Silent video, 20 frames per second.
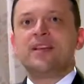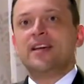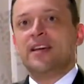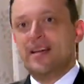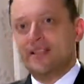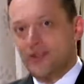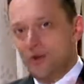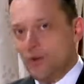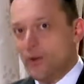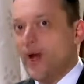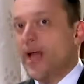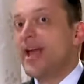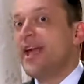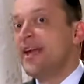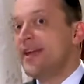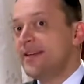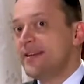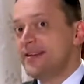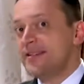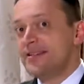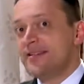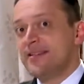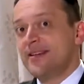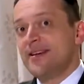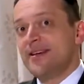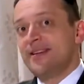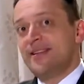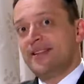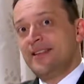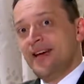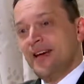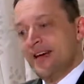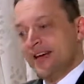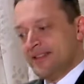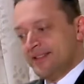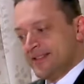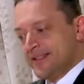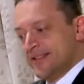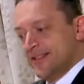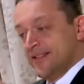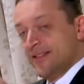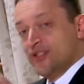And the way is that